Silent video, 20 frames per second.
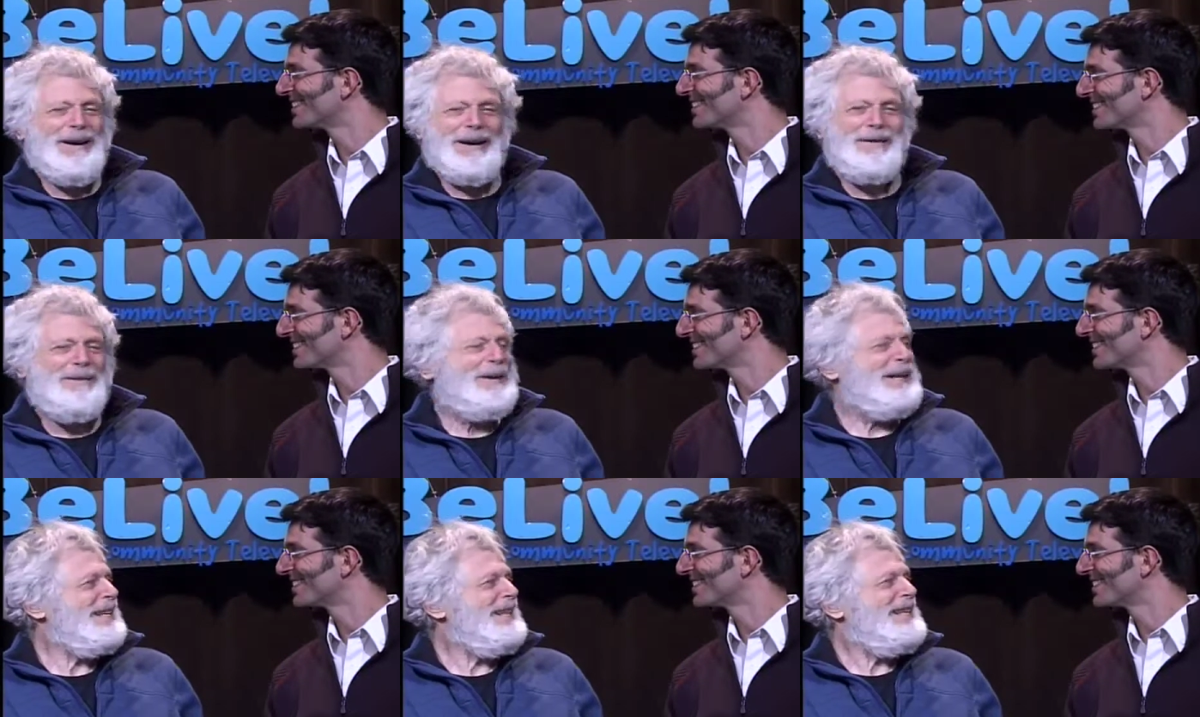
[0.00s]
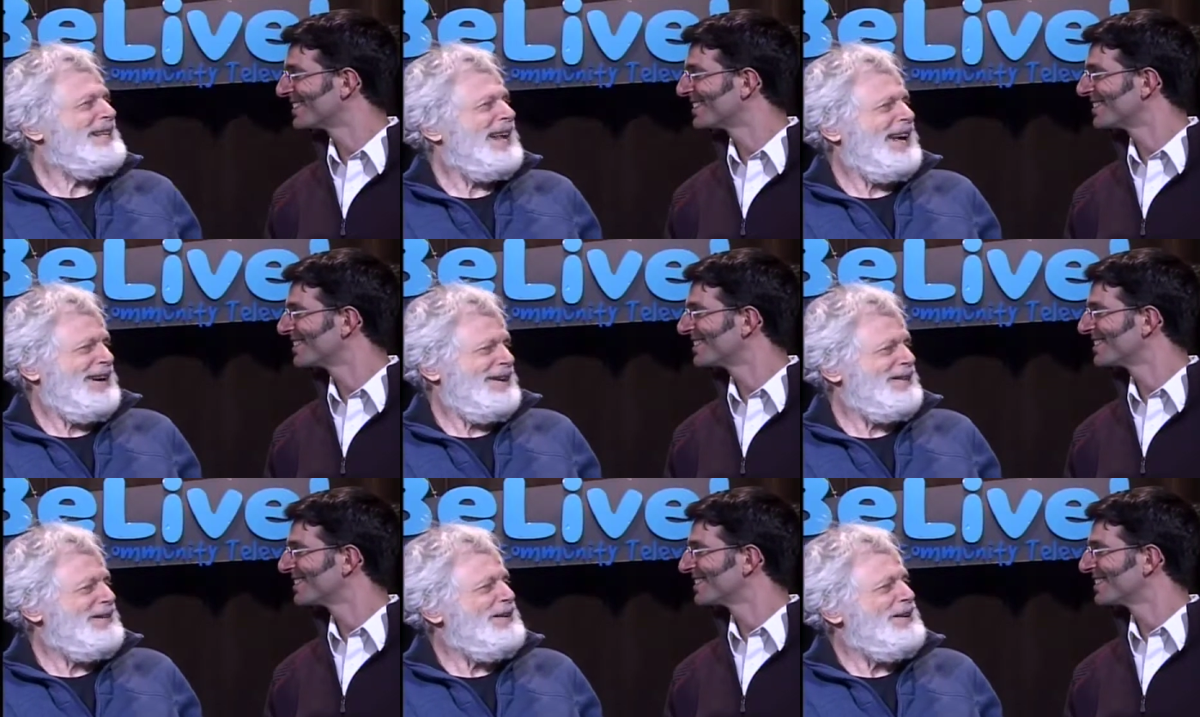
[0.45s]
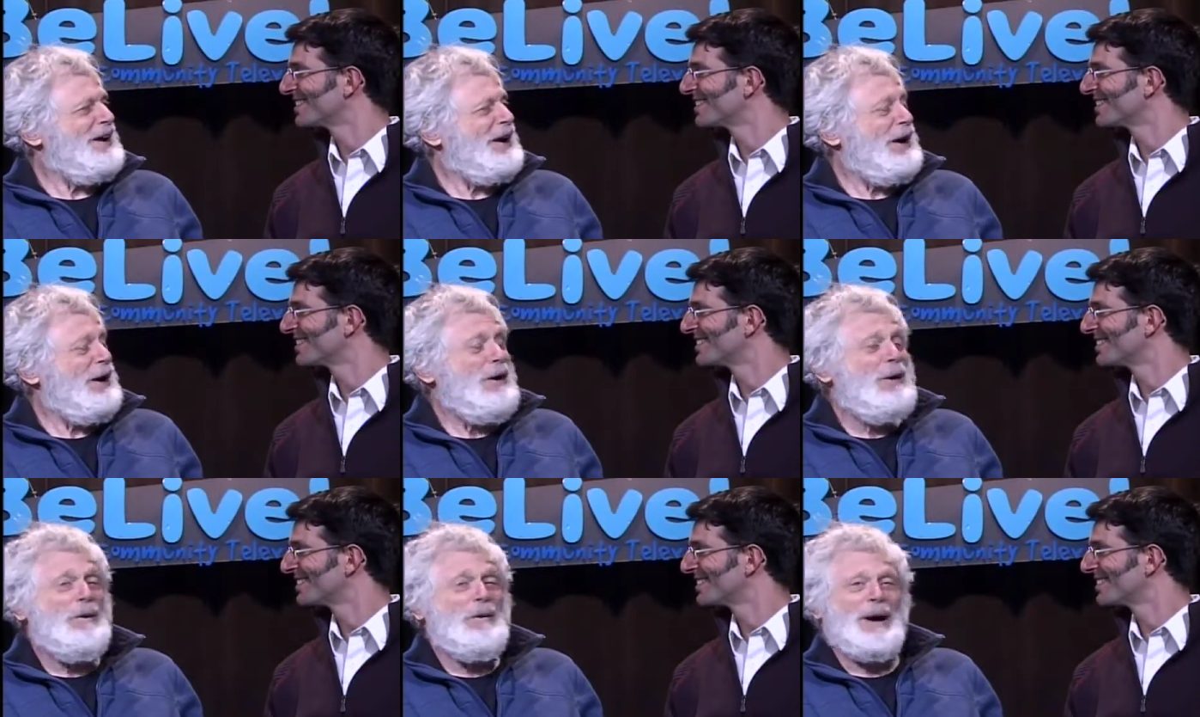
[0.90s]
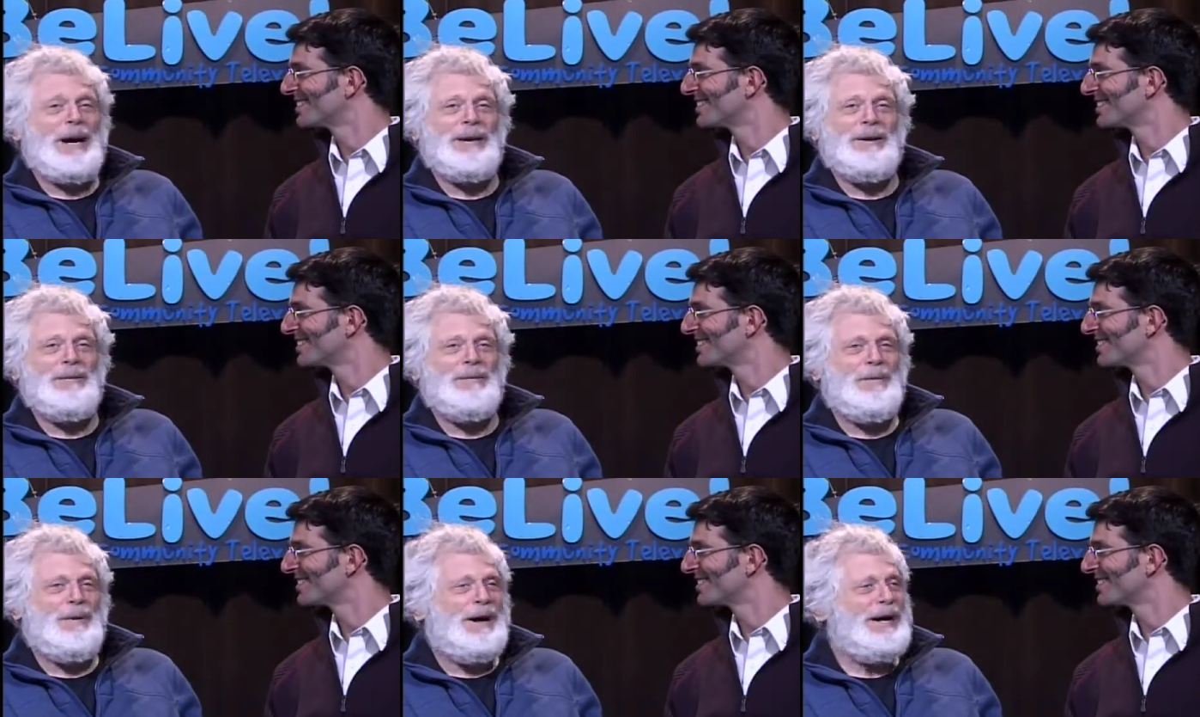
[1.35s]
Speaker 1: don't want to eat that. No, I
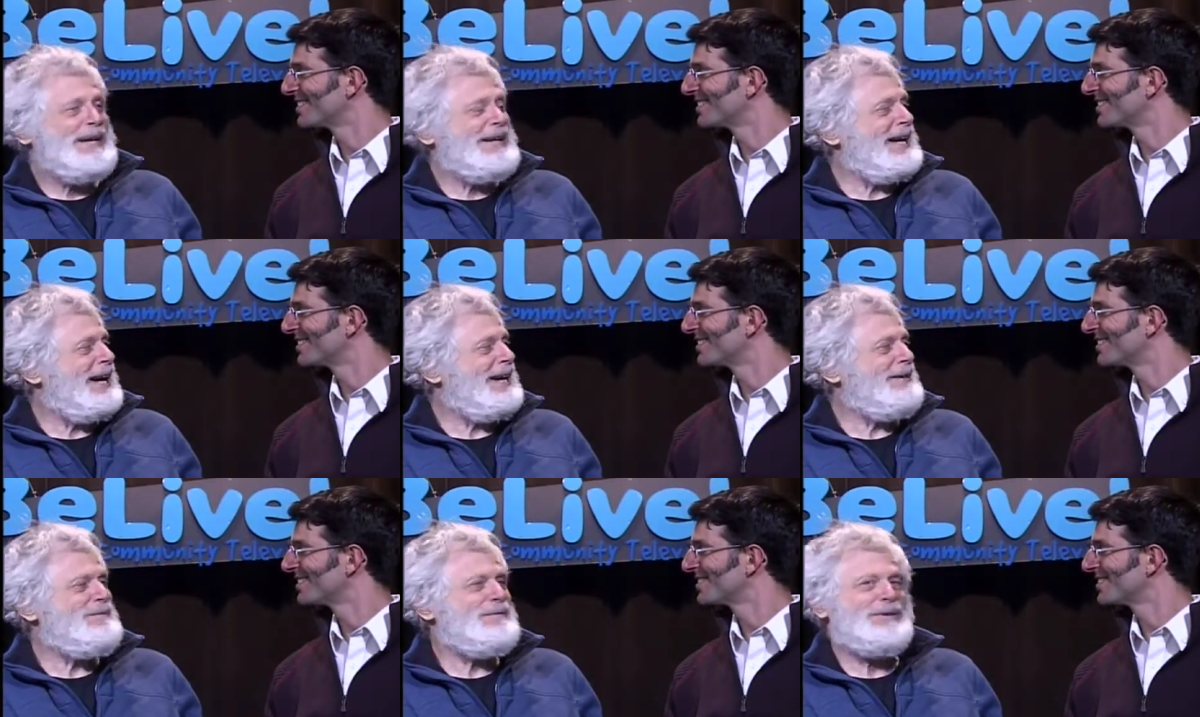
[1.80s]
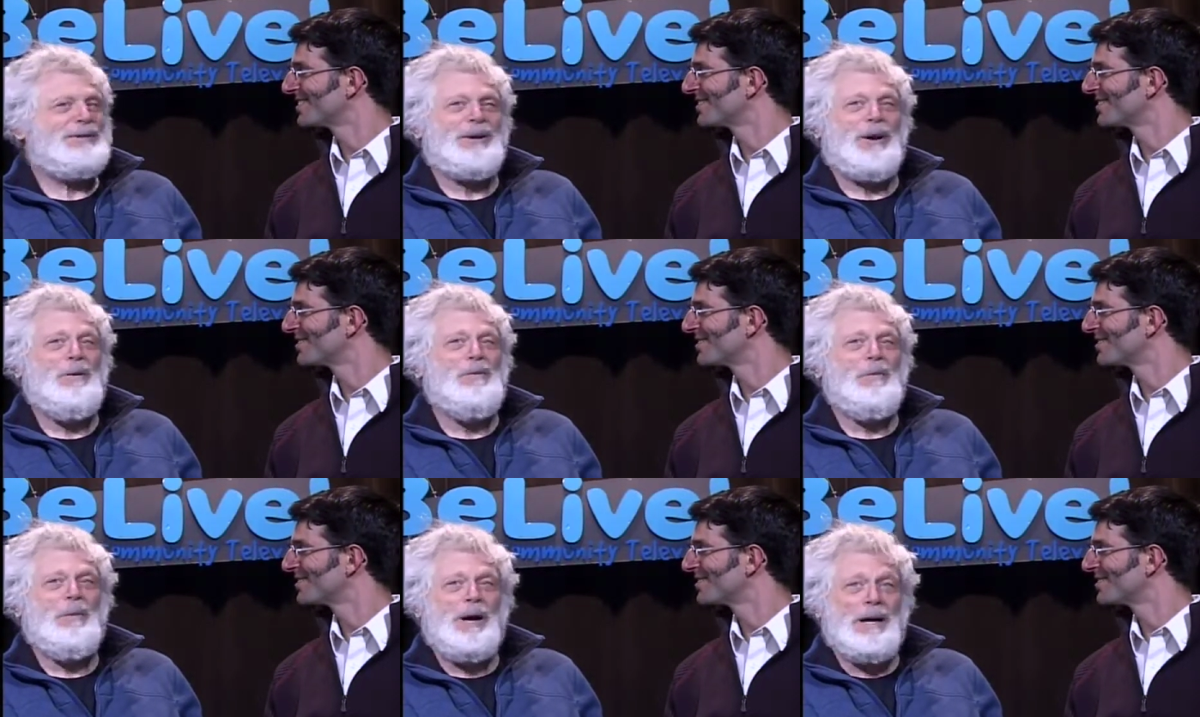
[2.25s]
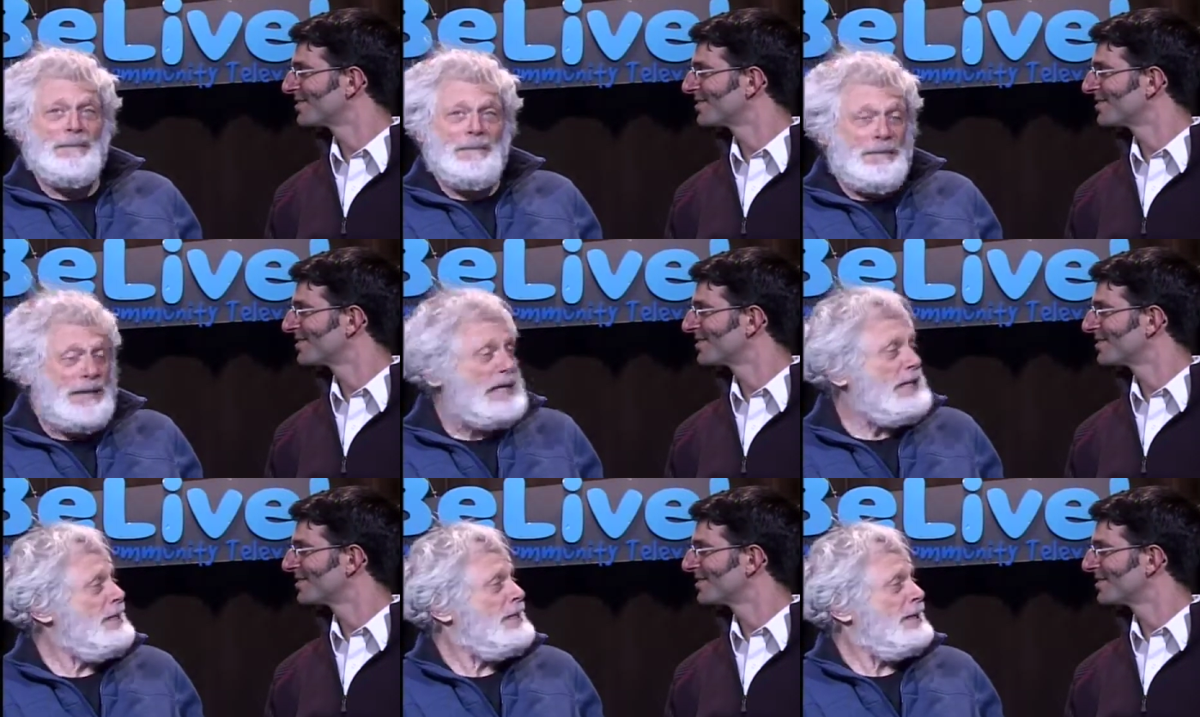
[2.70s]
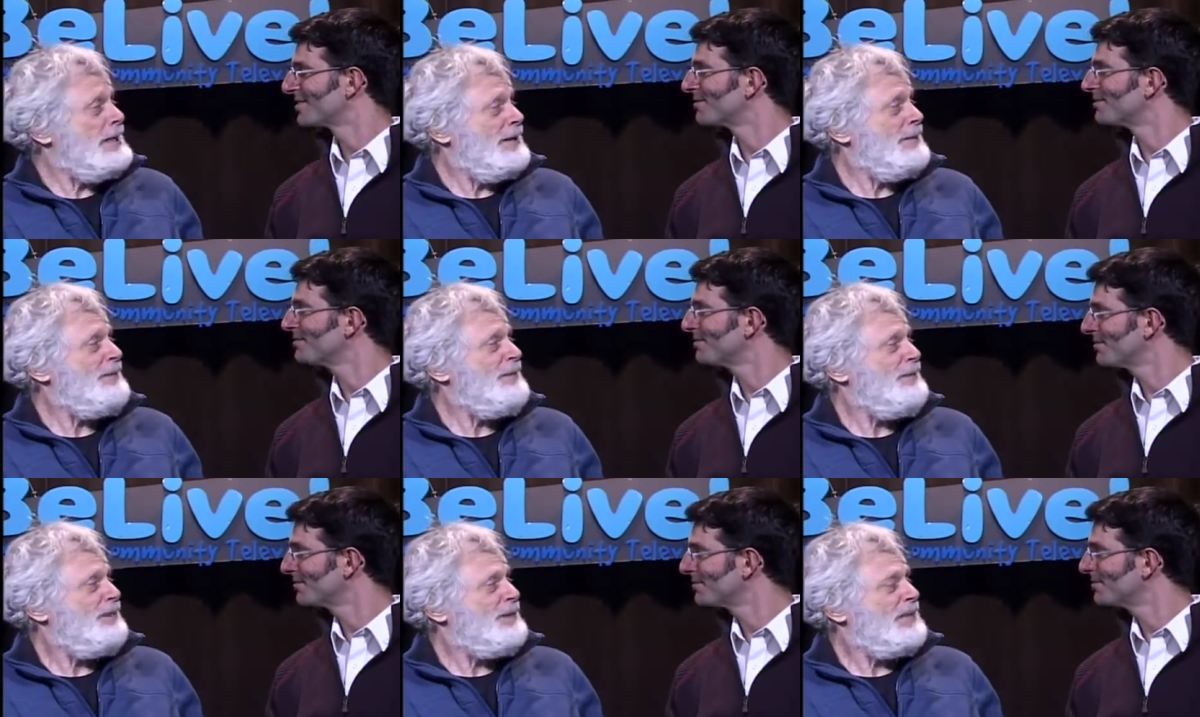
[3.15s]
don't want. I don't want meat.
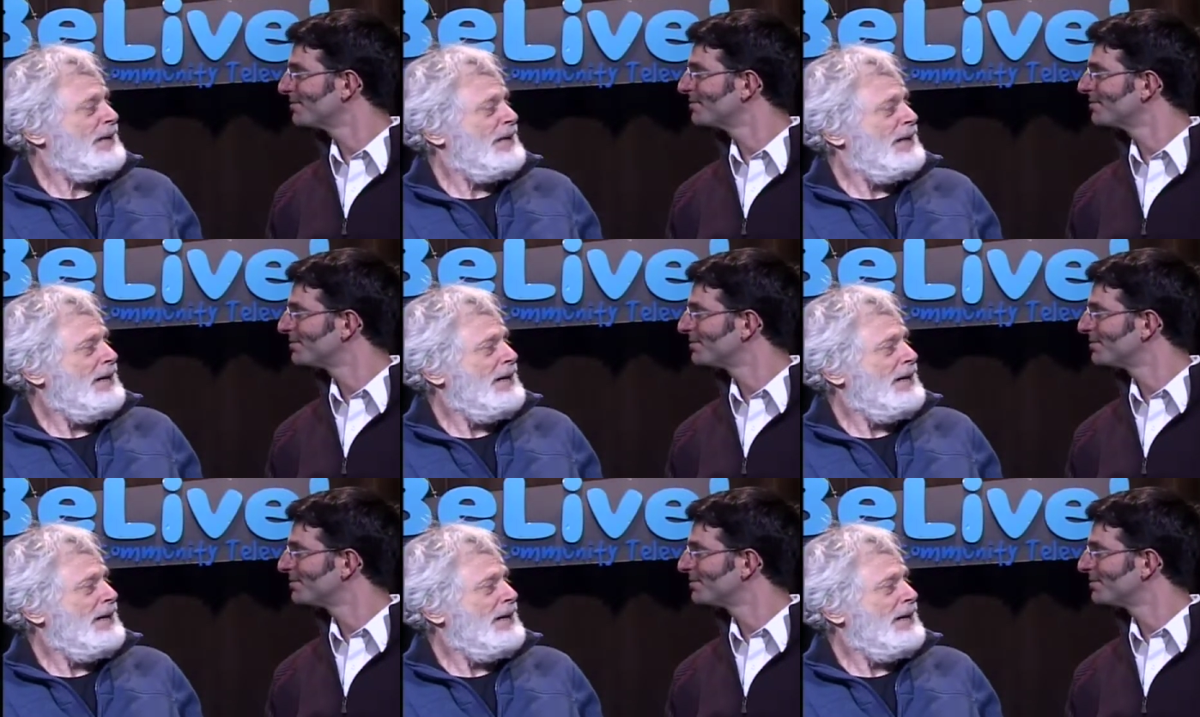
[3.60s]
Mm-hmm.